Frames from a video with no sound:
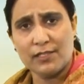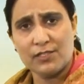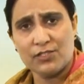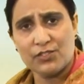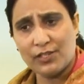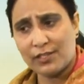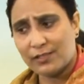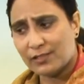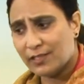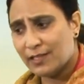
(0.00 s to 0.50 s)

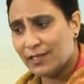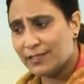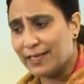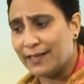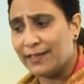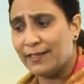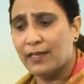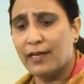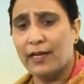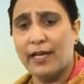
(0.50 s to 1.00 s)
just in a
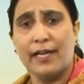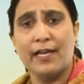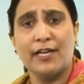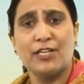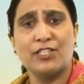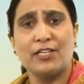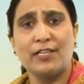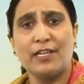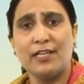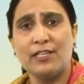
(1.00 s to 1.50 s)
tender
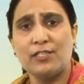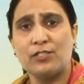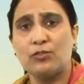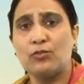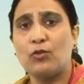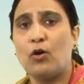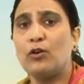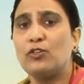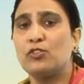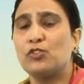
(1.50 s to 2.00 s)
age, and he is
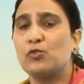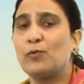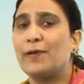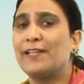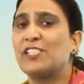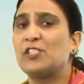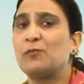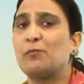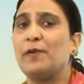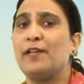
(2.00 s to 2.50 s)
not so
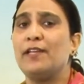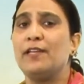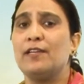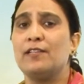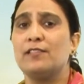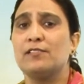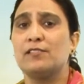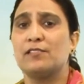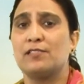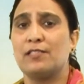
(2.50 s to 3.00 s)

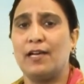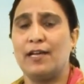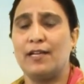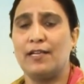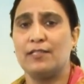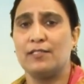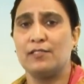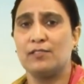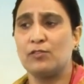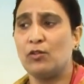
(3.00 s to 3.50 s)
experienced
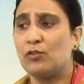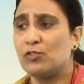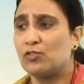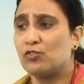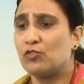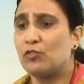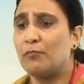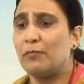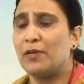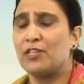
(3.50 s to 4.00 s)
and not
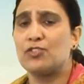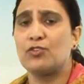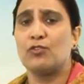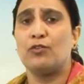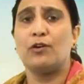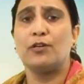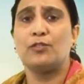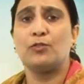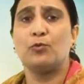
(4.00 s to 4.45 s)
so mature